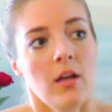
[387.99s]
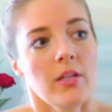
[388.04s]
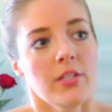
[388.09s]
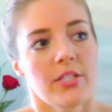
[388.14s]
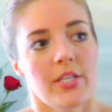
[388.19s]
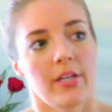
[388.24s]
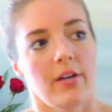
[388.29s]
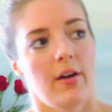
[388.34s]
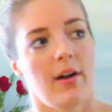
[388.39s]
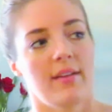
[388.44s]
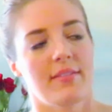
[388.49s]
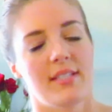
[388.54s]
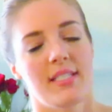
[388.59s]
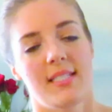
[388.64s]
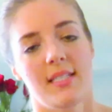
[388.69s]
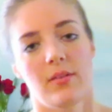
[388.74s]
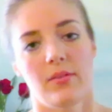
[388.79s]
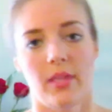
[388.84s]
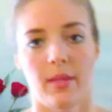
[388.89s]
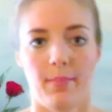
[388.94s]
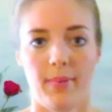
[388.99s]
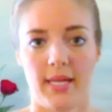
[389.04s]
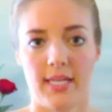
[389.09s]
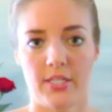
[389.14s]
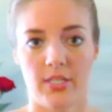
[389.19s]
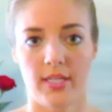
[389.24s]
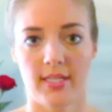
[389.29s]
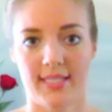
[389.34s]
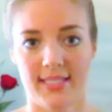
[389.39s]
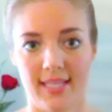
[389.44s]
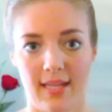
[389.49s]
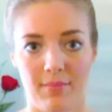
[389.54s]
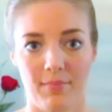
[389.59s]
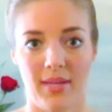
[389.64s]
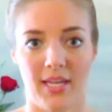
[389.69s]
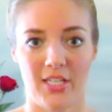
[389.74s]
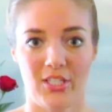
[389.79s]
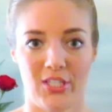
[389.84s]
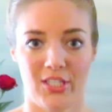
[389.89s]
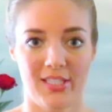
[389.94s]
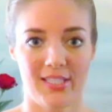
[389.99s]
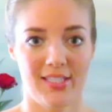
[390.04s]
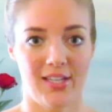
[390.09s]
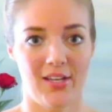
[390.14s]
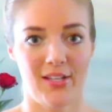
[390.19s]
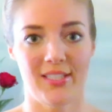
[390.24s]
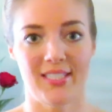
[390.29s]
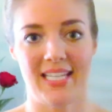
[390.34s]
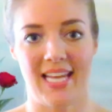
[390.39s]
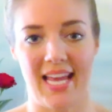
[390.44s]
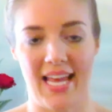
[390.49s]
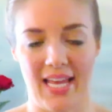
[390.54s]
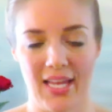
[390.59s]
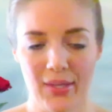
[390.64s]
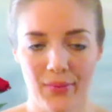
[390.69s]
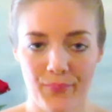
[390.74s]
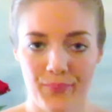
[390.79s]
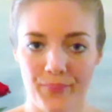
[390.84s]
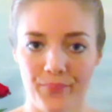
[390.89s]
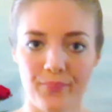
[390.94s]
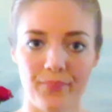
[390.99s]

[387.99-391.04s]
So you don't have to deal with the same patients all day.